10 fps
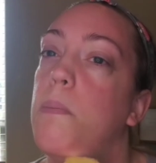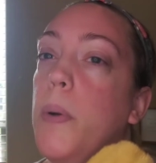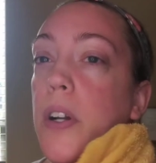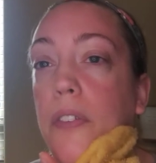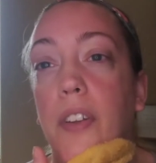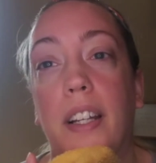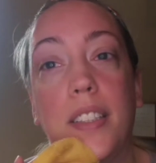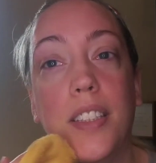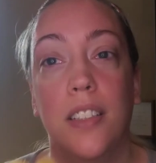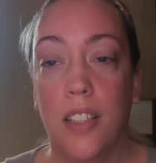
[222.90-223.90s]

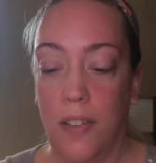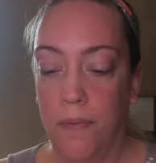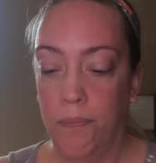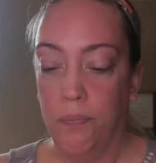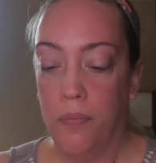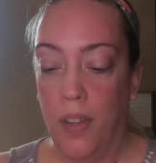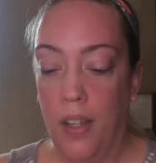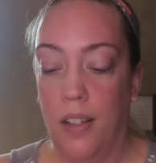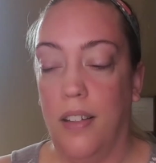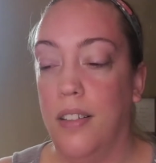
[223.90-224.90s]
Perfect.
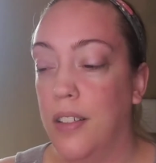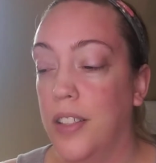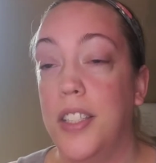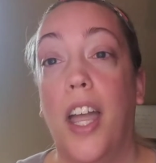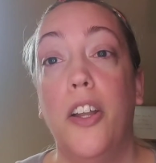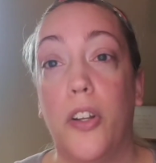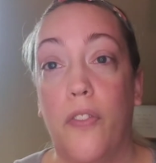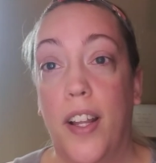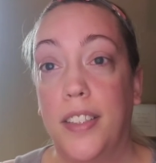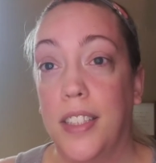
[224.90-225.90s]
So now your
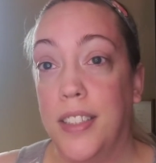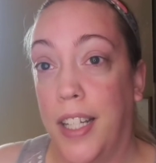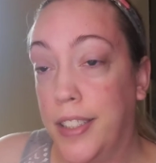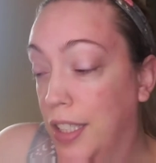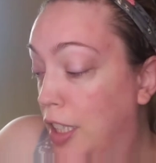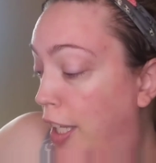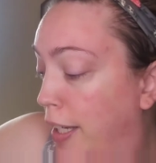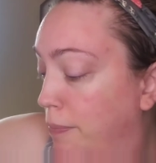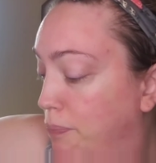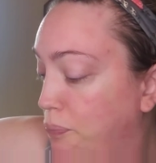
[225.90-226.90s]
face is nice and
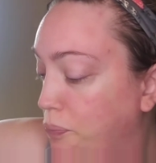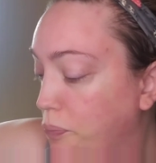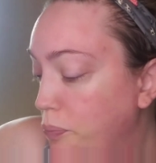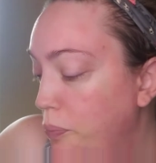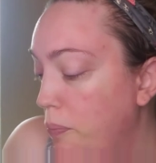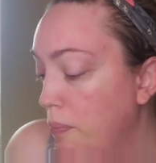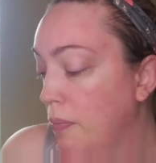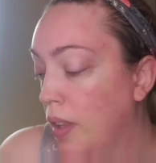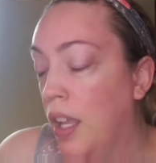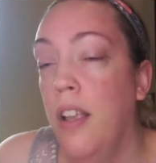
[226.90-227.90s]
clean.
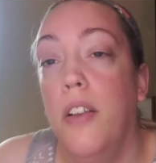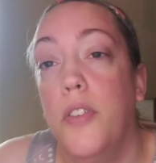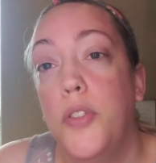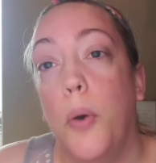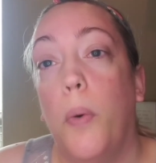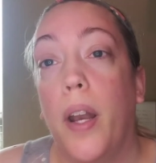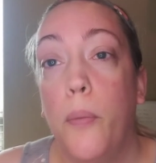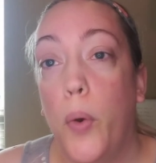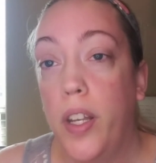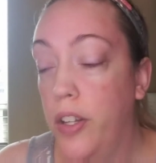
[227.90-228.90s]
So what I'm
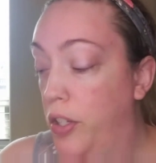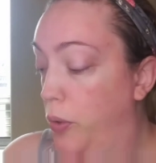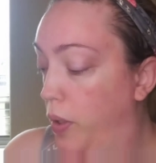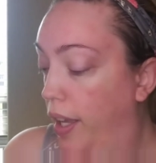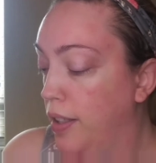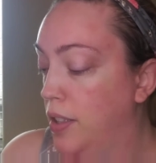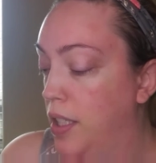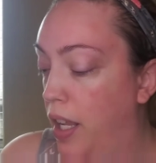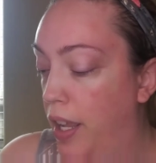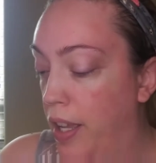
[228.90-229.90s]
going to do next
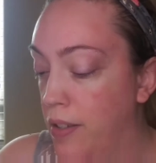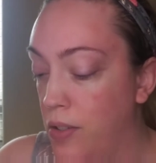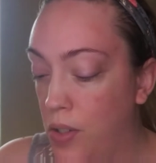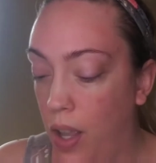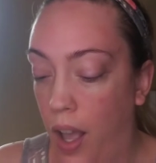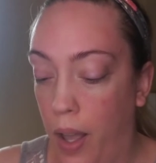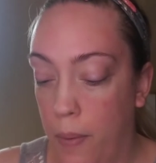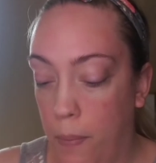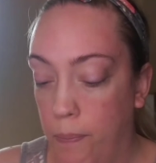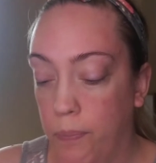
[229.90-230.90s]
is,
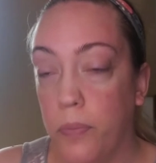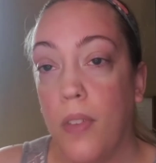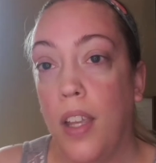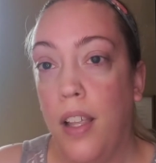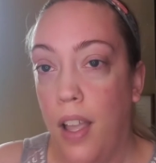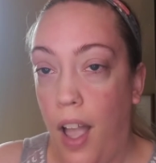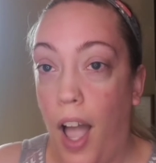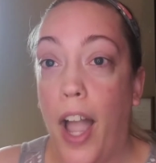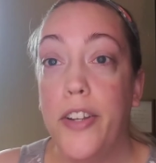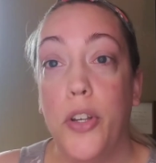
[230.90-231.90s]

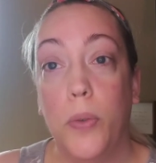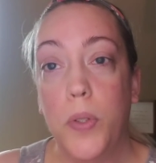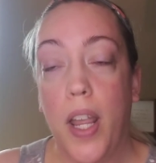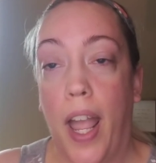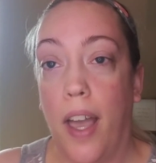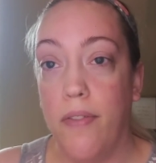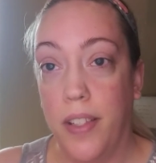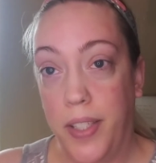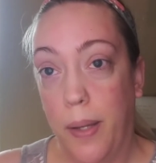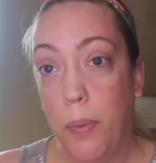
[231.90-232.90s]
I don't have the
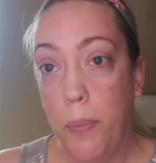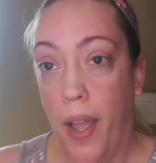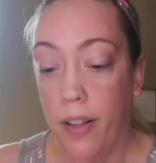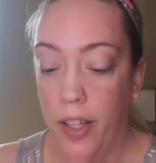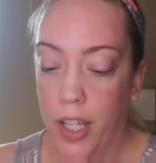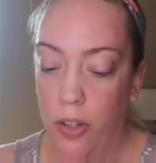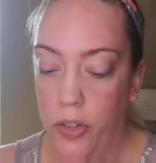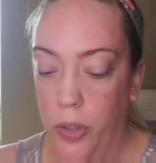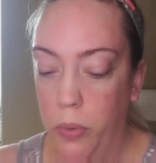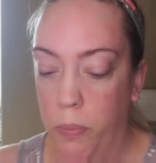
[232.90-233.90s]
sample pack like you
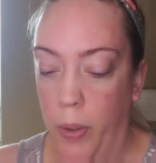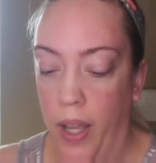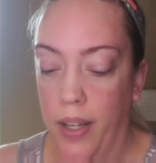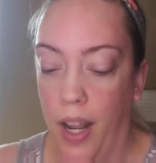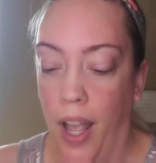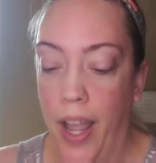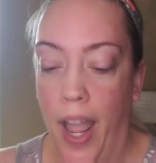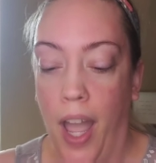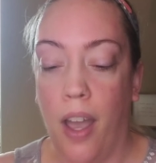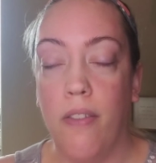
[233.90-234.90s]
do, but I
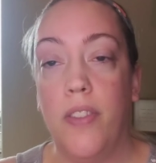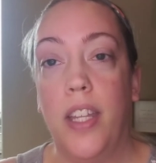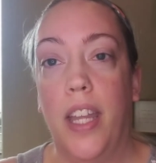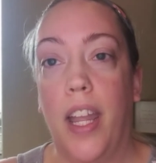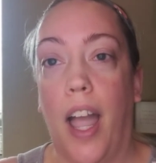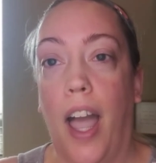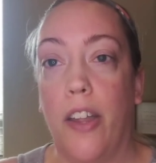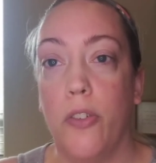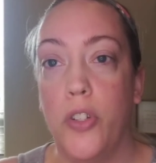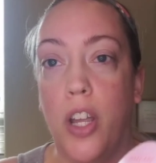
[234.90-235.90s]
have the
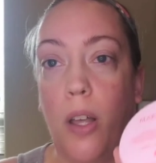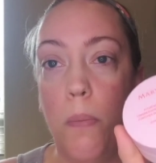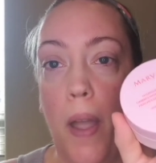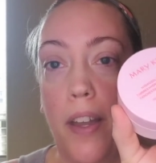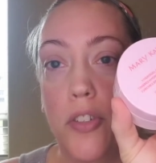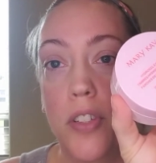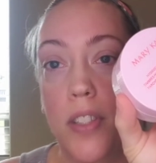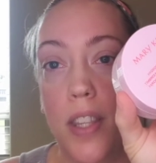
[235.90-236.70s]
hydrogel patches.